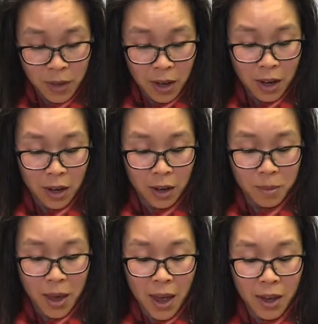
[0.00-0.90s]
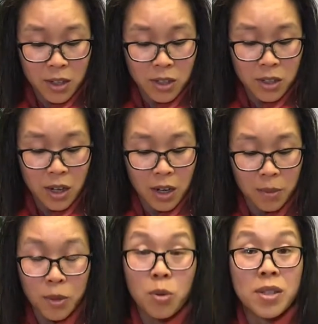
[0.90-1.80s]
And
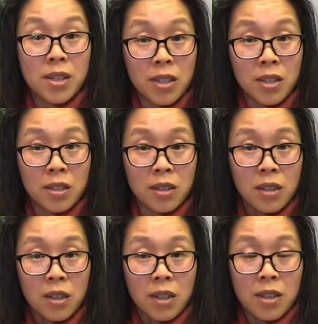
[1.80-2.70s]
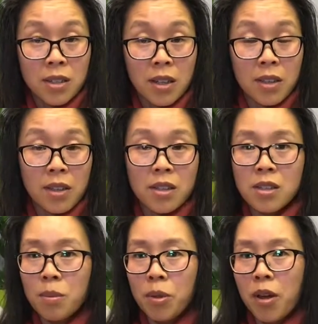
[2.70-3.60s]
quercetin is in there. This is
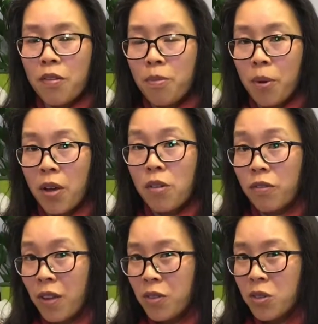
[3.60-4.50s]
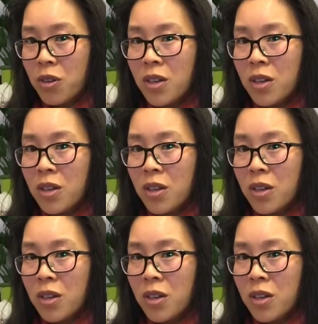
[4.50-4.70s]
a bioflavonoid.